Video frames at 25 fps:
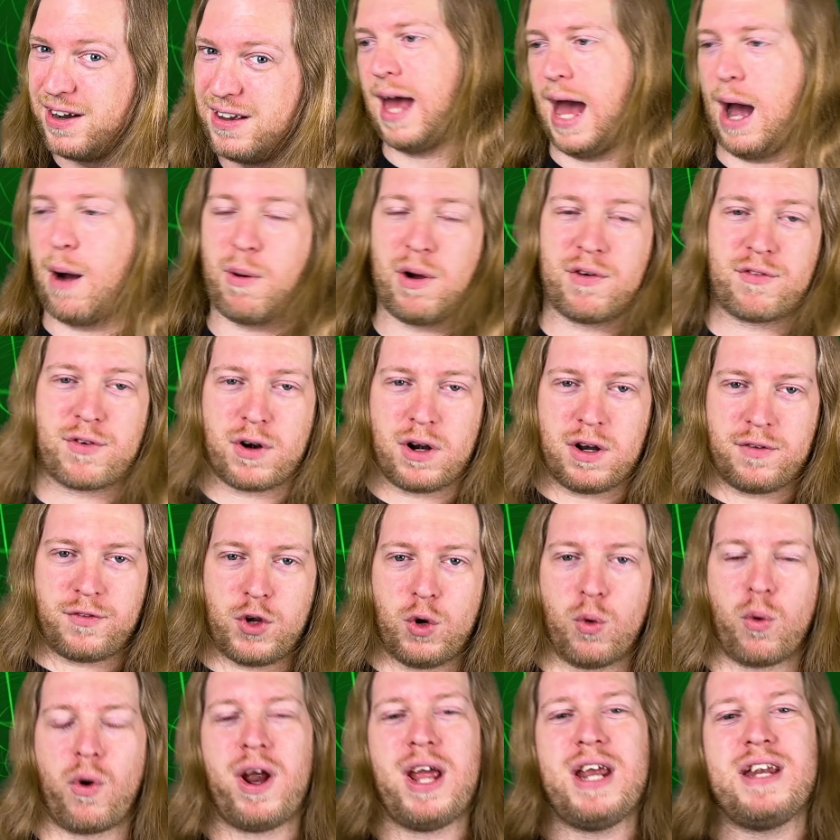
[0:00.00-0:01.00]
However, if
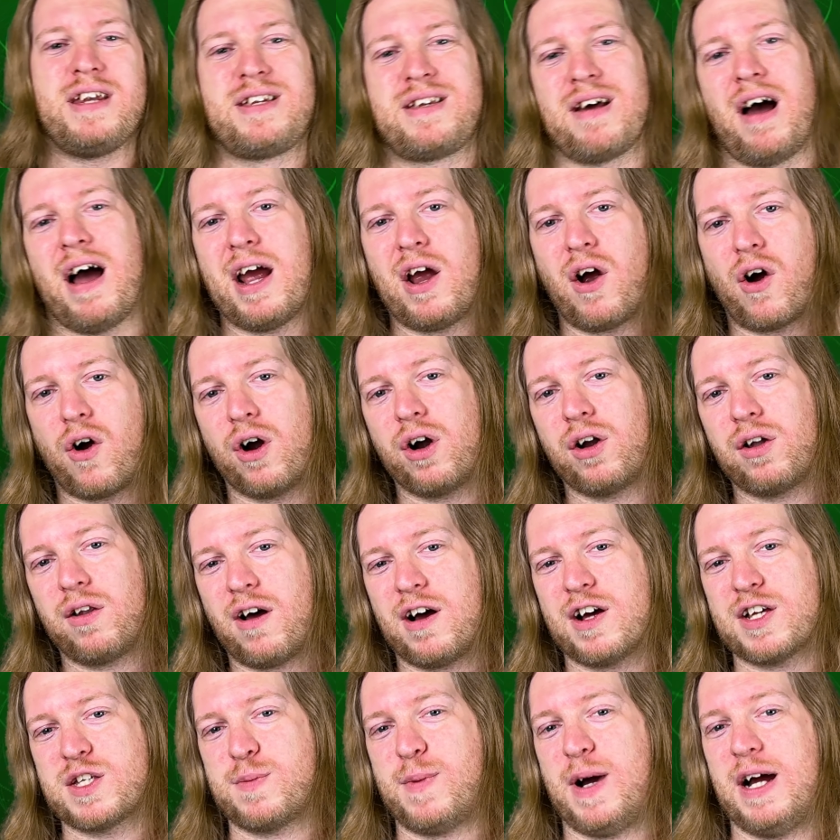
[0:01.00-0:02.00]
you are a diehard
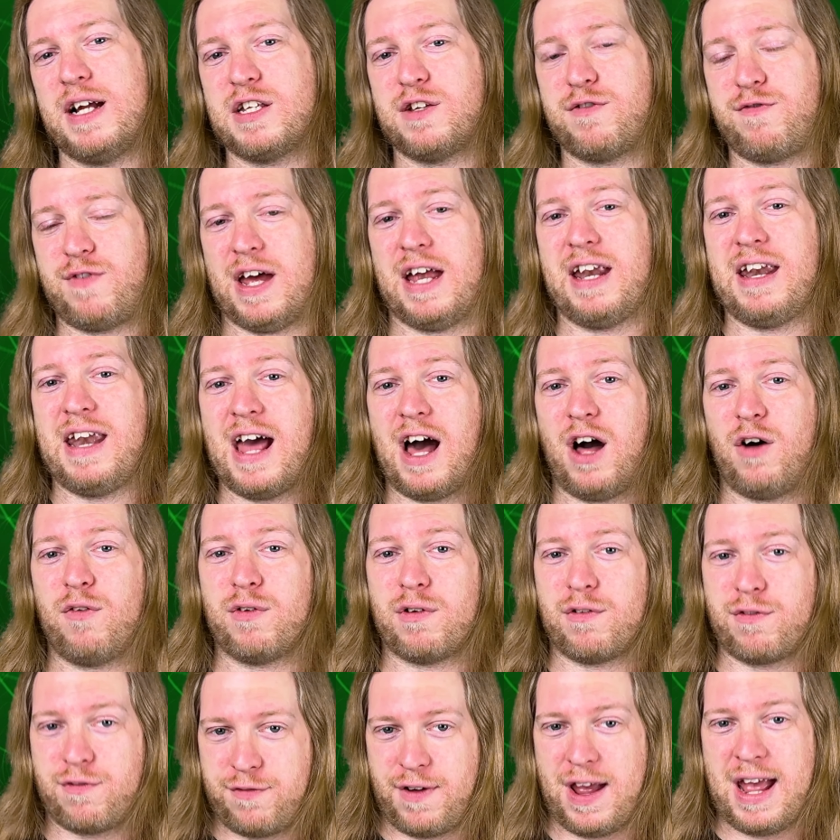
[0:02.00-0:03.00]
Lost Mines of
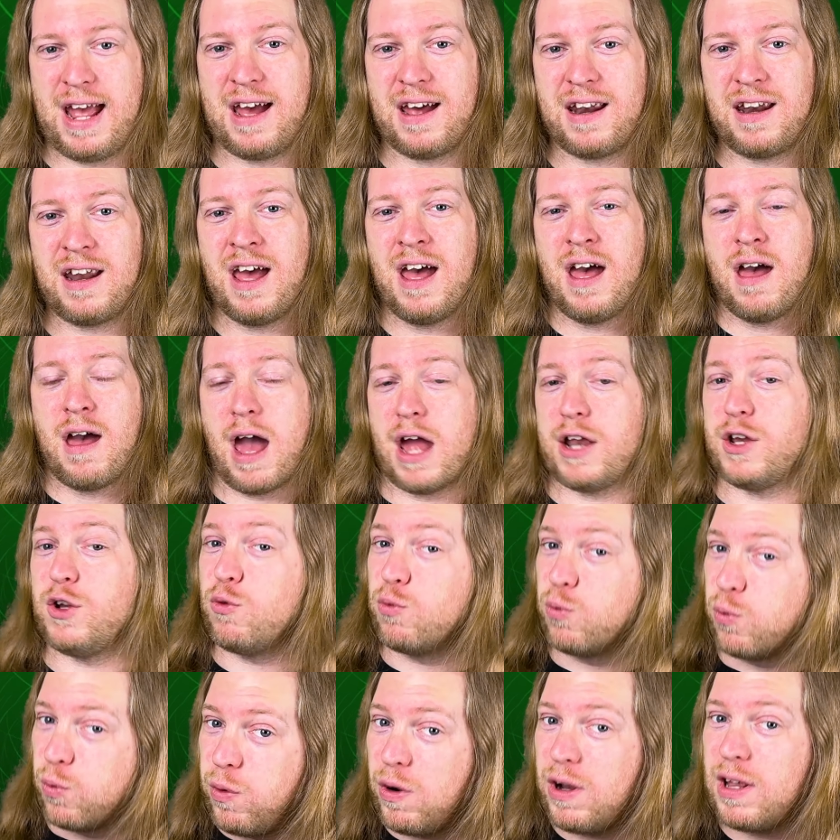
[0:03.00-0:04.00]
Phandelver fan and you
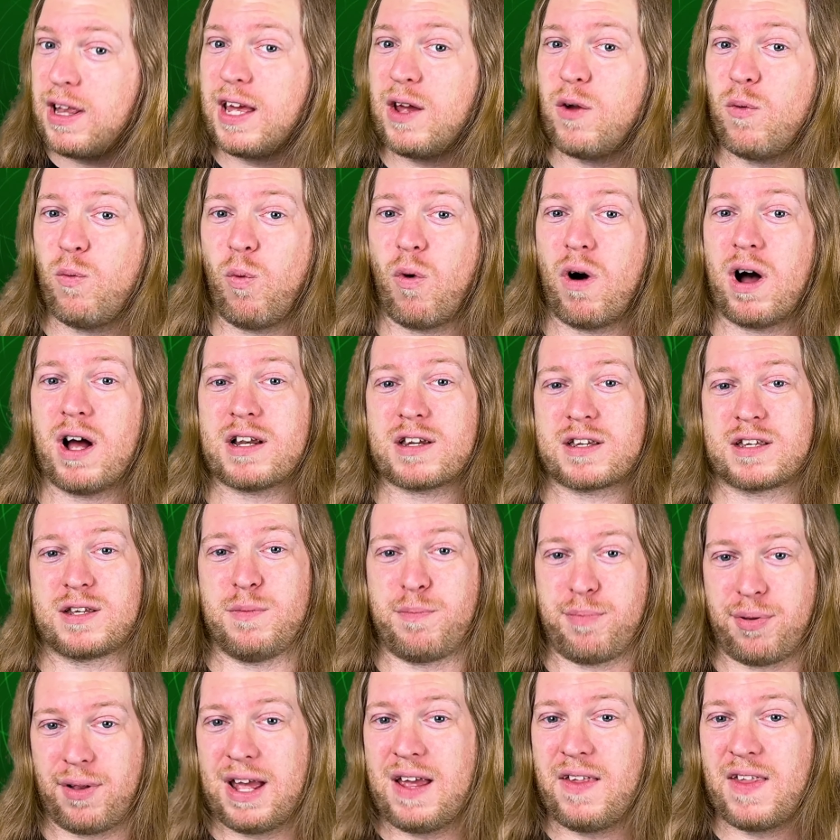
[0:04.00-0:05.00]
really want to
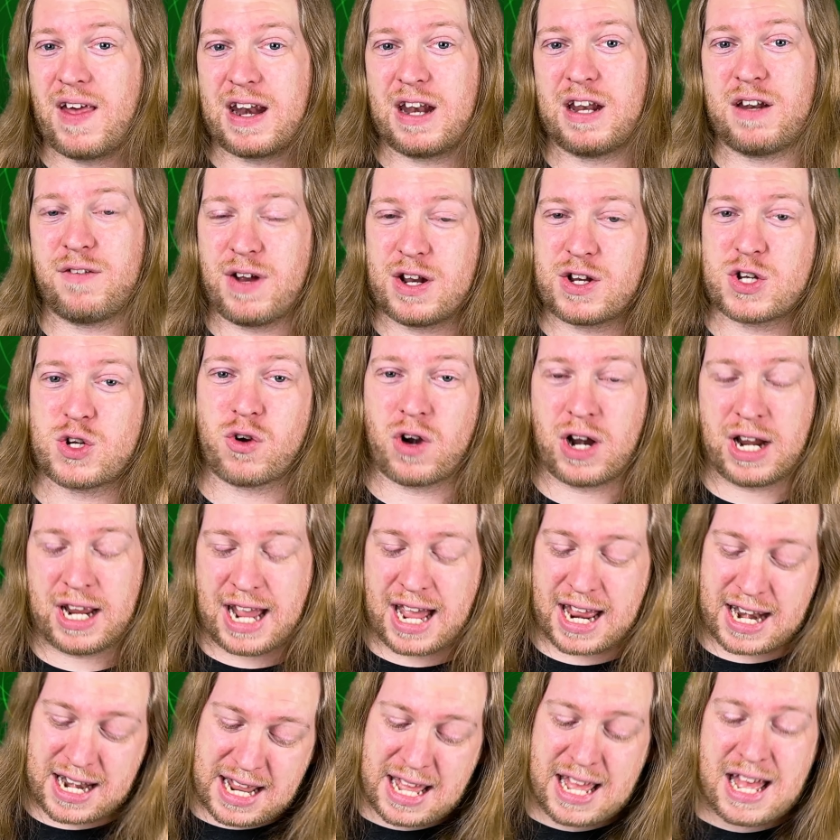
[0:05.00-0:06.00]
play that adventure
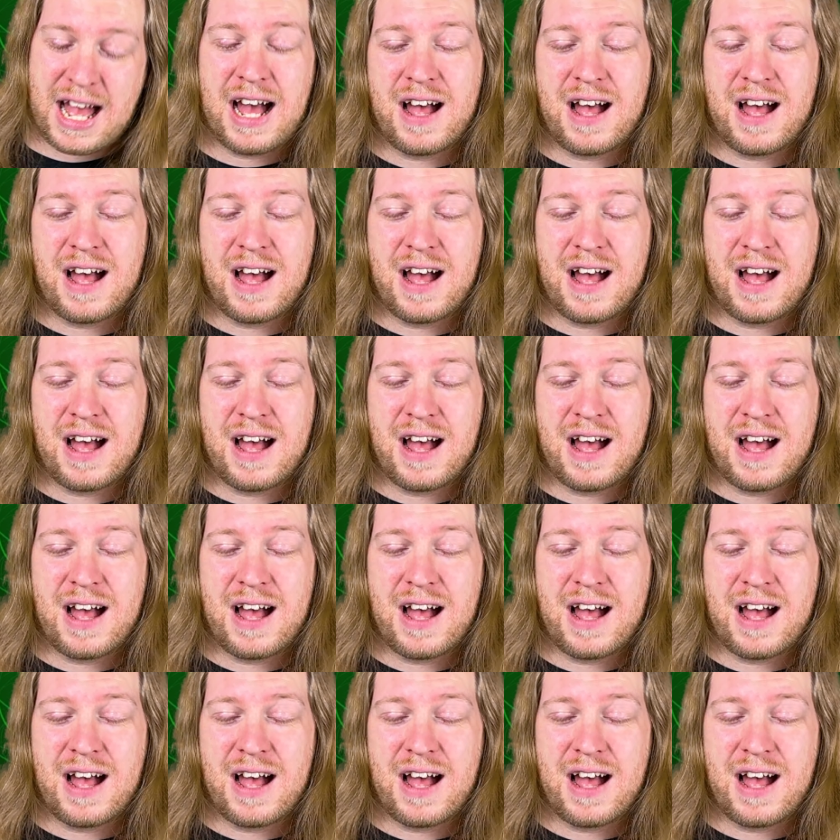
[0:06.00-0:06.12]
again,